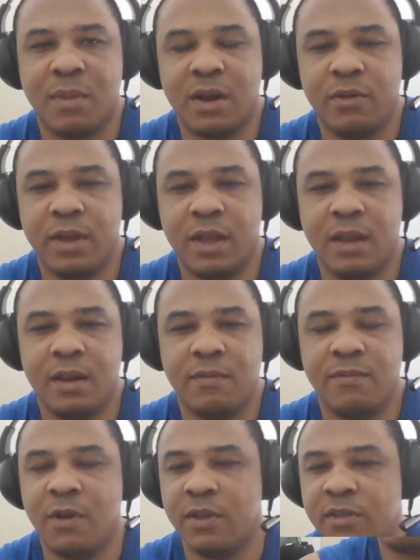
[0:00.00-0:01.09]
degree in
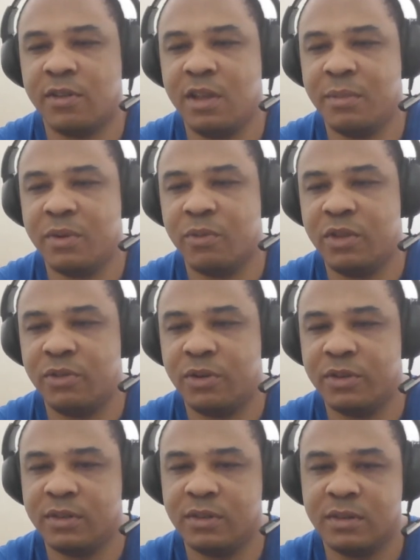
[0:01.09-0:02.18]
focus on human resources.